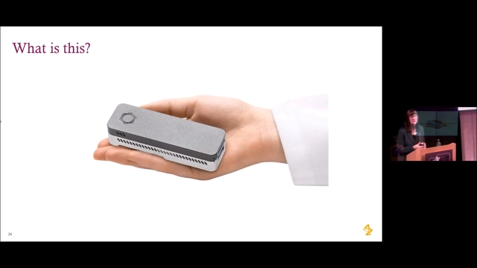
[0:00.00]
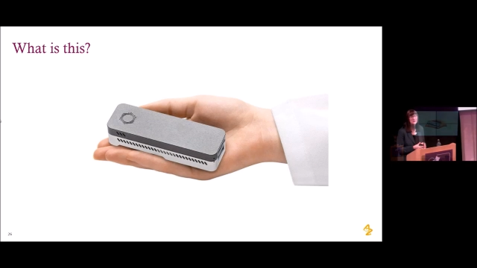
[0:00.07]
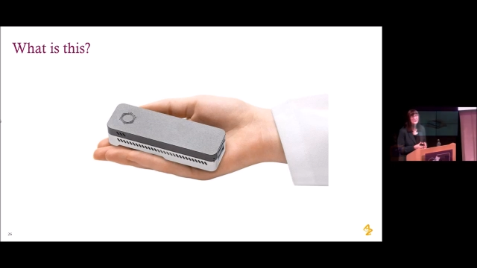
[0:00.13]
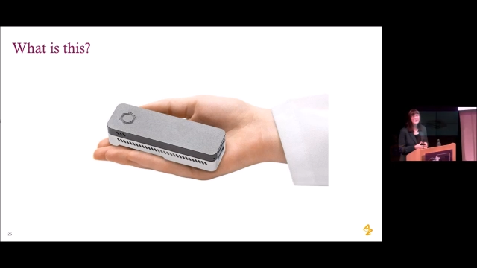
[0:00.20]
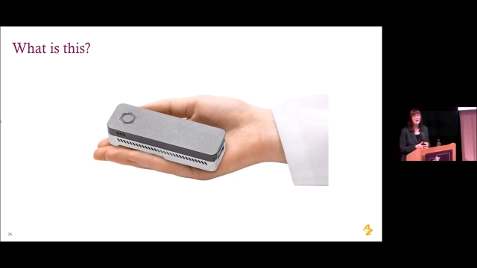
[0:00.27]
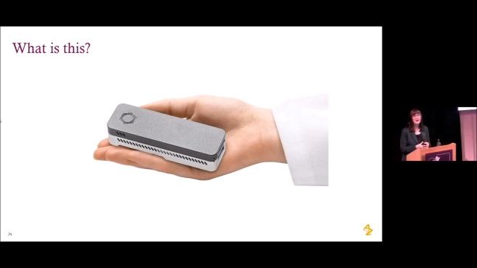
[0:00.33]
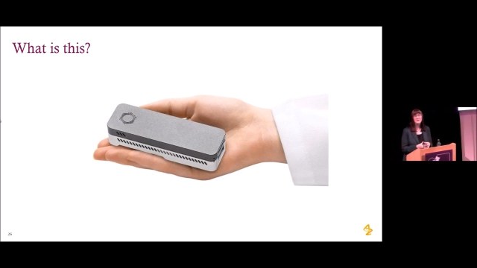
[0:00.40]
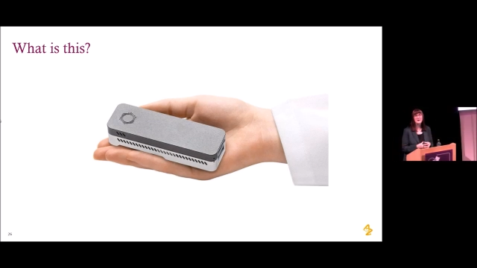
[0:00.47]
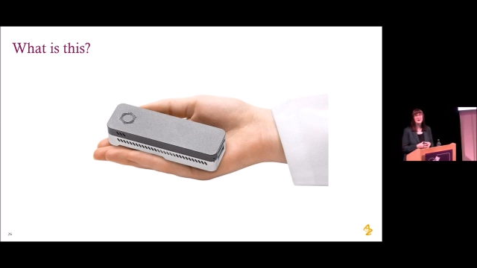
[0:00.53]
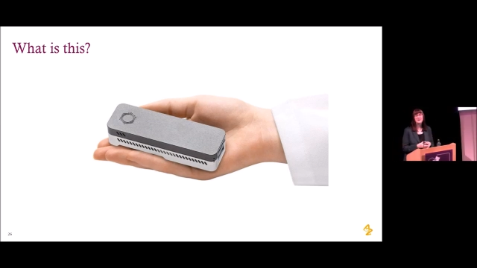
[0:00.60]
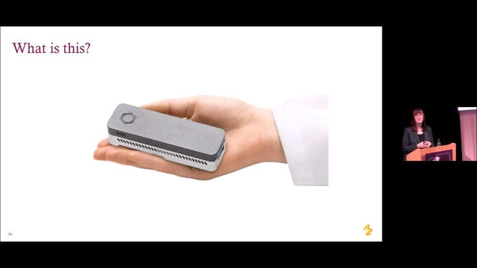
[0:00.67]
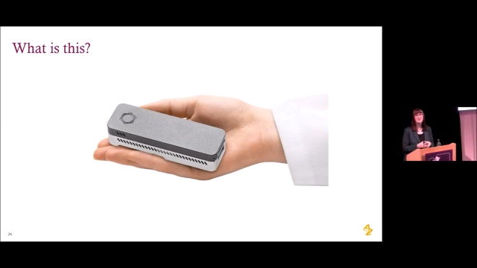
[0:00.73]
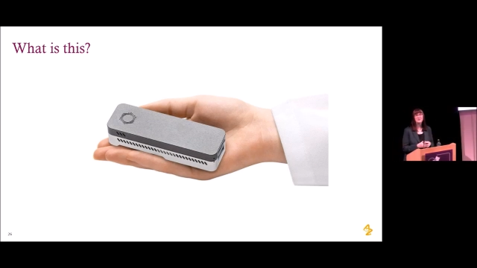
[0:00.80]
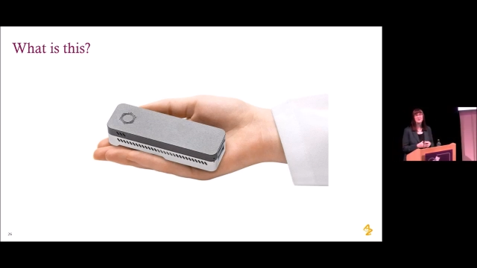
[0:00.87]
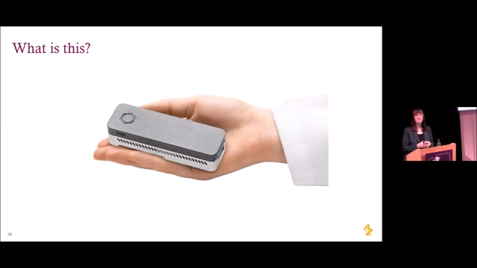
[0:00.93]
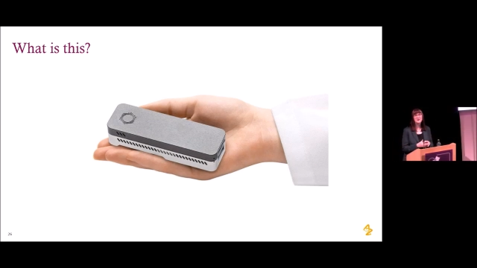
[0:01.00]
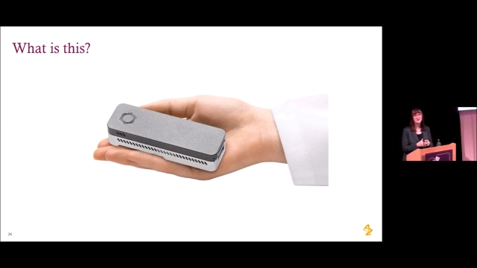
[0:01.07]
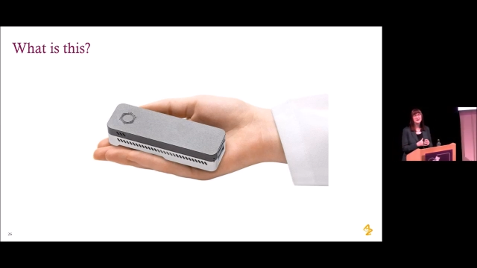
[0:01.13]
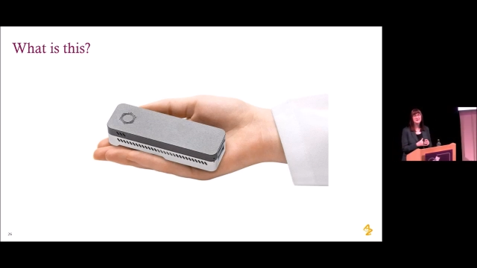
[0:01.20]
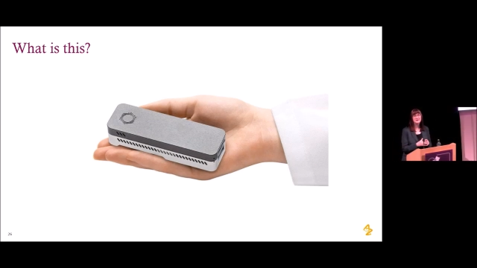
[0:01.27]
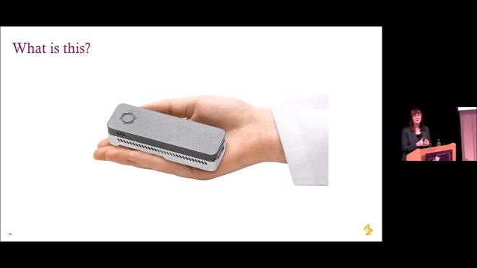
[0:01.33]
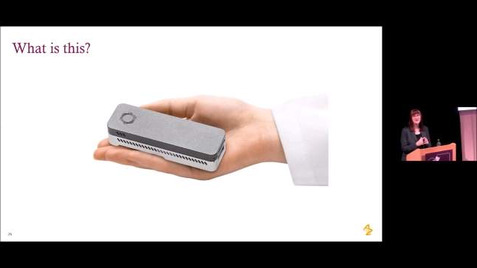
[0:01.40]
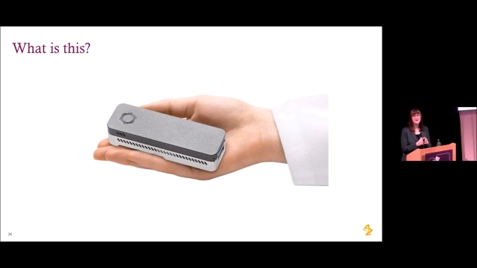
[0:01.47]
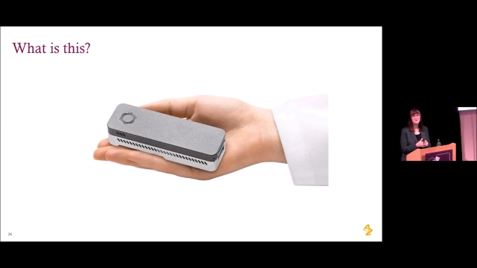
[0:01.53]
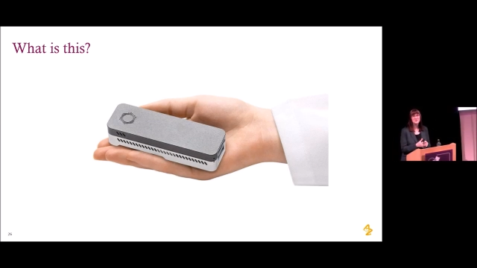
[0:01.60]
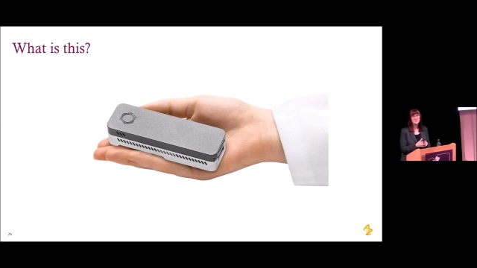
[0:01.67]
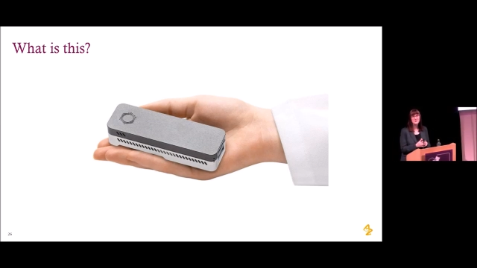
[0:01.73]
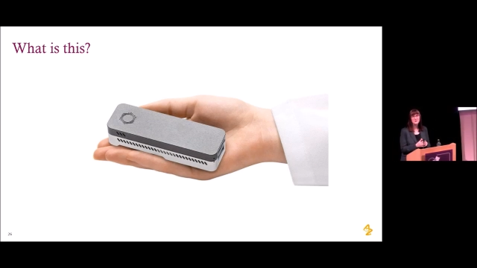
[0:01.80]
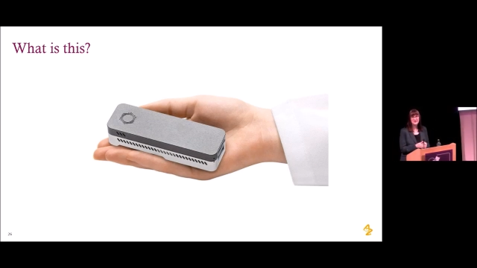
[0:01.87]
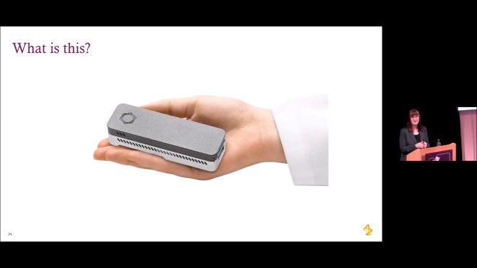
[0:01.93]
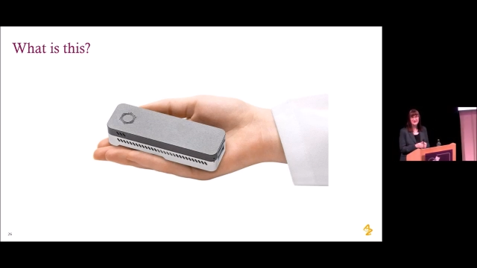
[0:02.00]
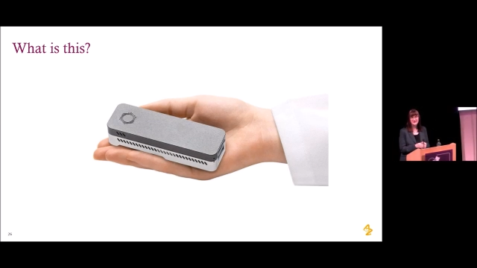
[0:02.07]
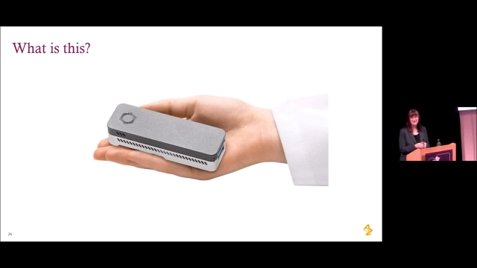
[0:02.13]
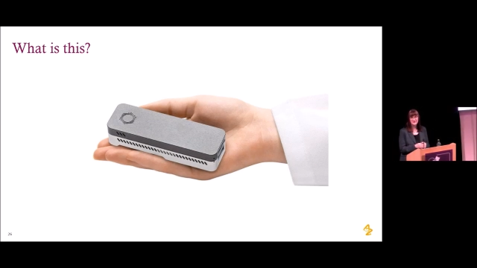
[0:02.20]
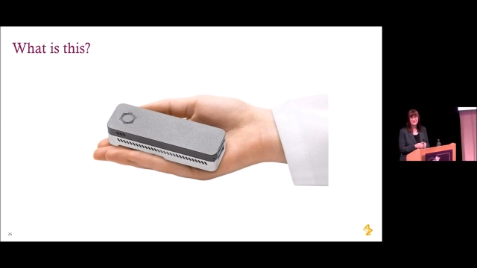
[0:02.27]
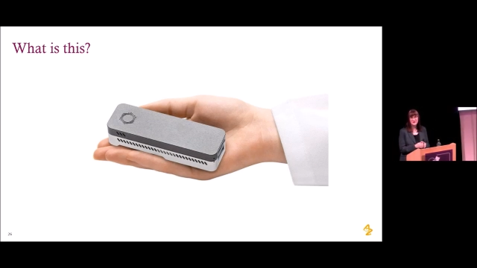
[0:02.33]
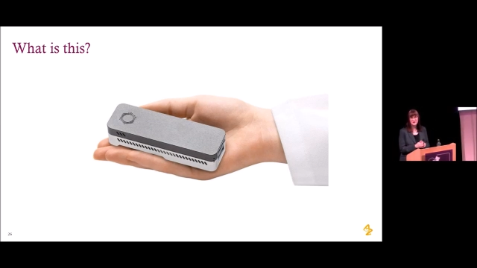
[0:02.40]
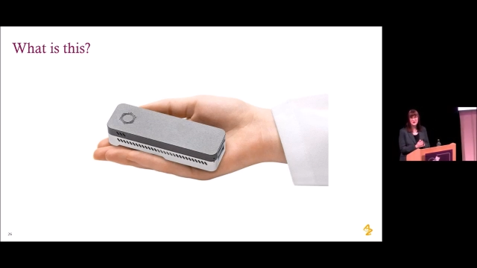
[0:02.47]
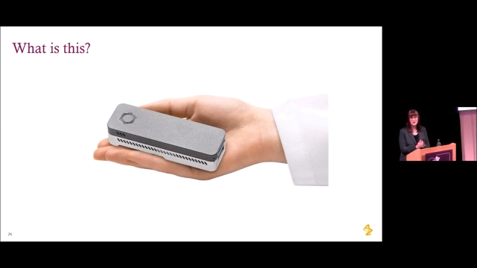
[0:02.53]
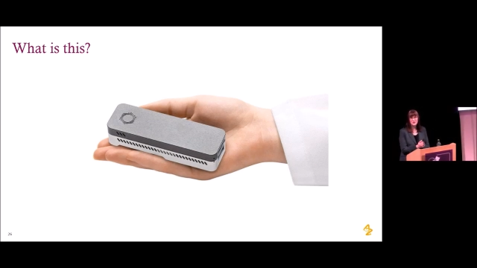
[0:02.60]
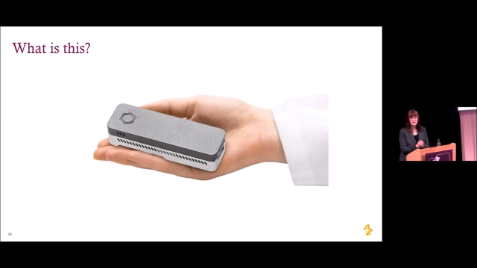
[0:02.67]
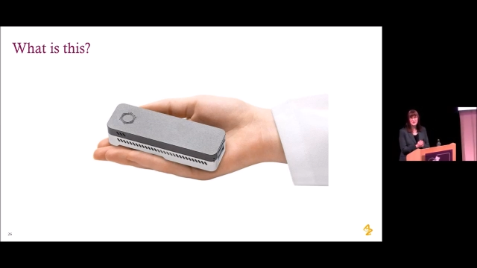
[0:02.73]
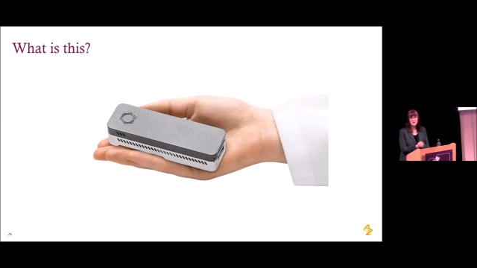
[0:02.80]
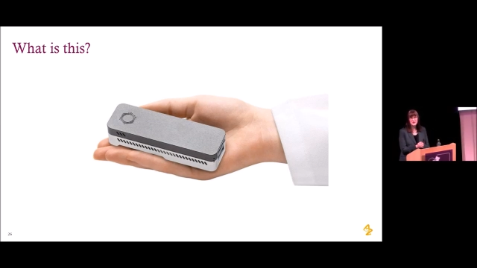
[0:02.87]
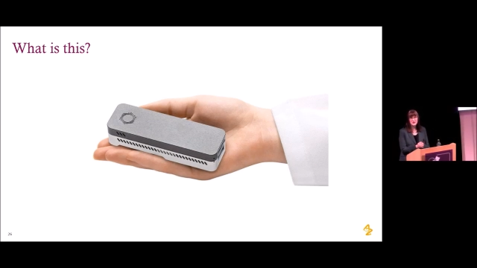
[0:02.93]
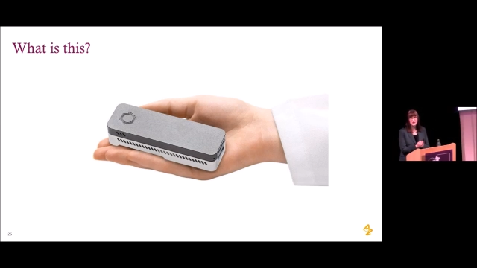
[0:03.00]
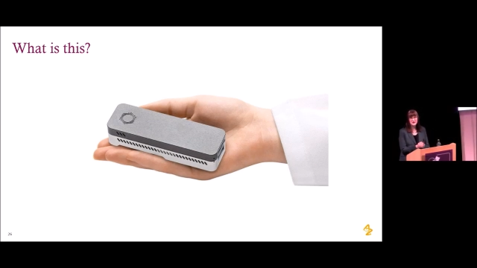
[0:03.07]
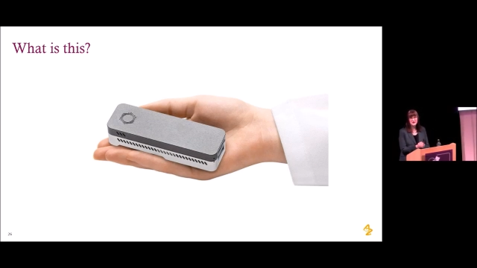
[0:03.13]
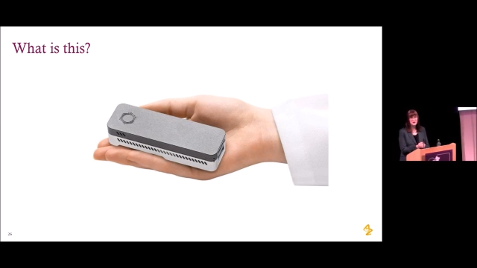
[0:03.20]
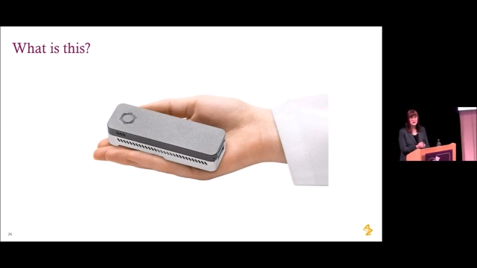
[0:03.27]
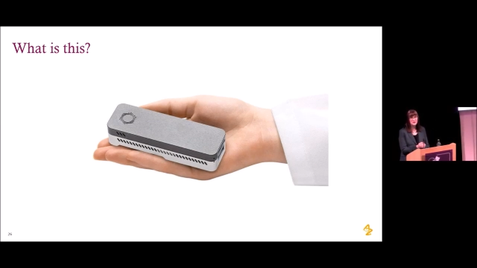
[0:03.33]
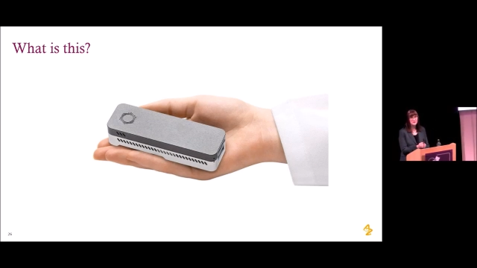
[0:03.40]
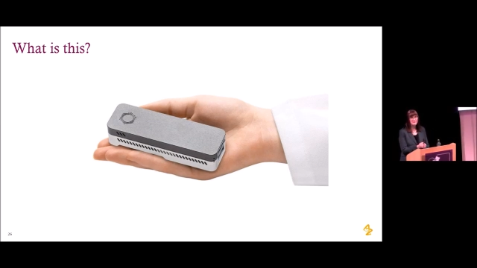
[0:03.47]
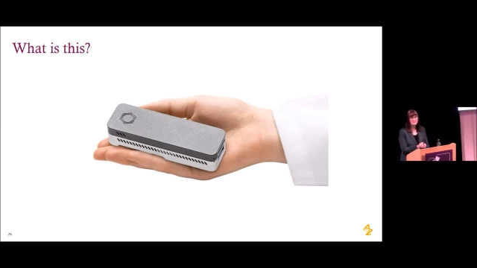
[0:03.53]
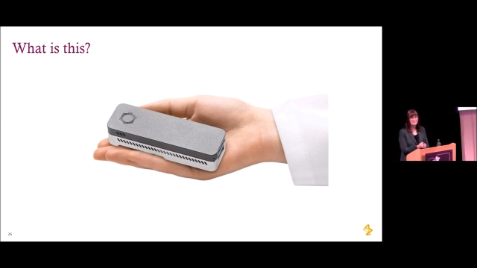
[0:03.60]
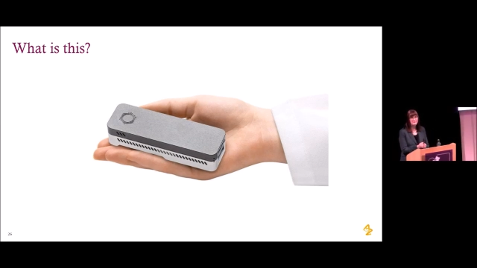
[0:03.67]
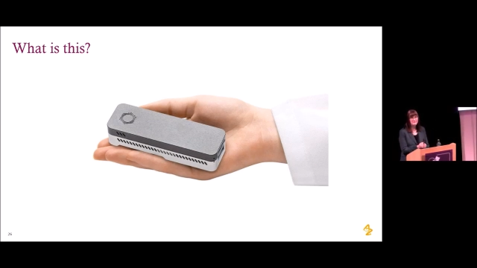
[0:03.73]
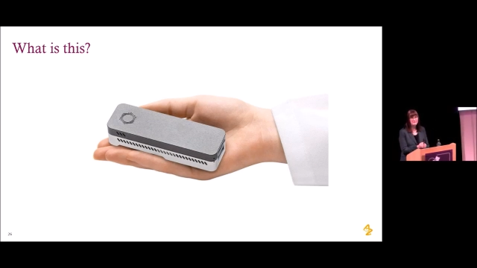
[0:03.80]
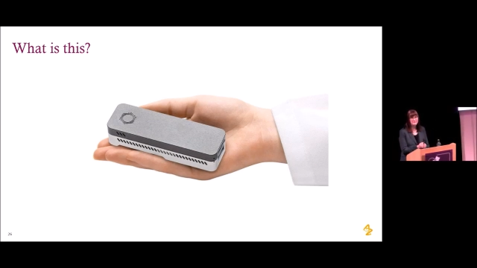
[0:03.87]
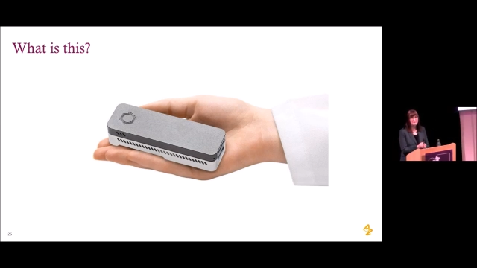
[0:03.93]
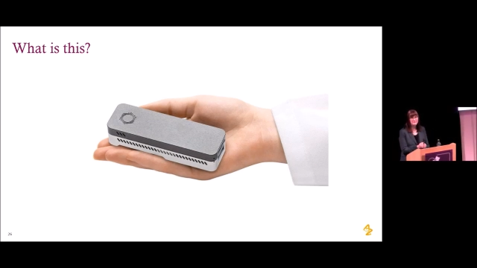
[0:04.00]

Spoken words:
Nobody's mouth can be seen.